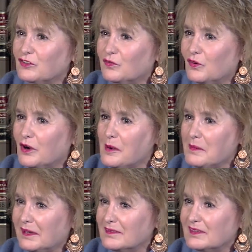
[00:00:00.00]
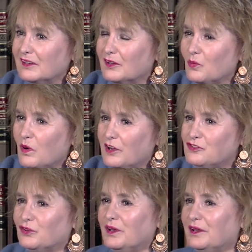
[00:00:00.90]
forum, and is he going to
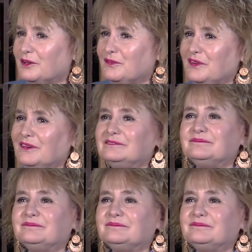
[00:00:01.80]
watch your interview?